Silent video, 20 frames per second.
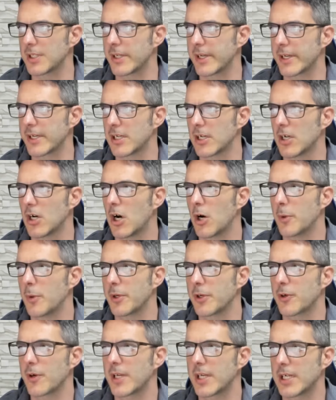like, oh, we
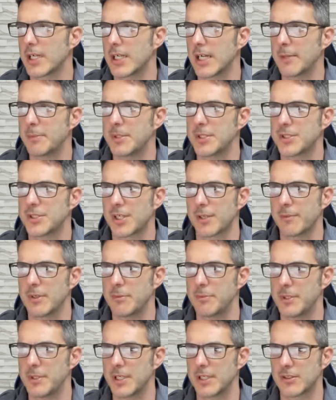created an IPsec
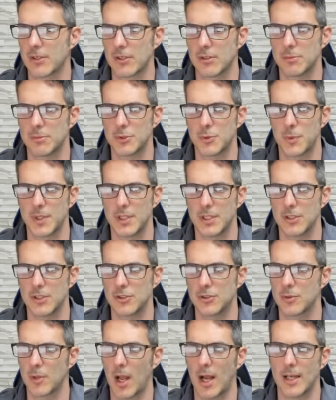VPN tunnel between these
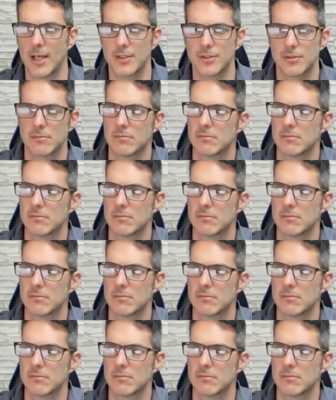two guys.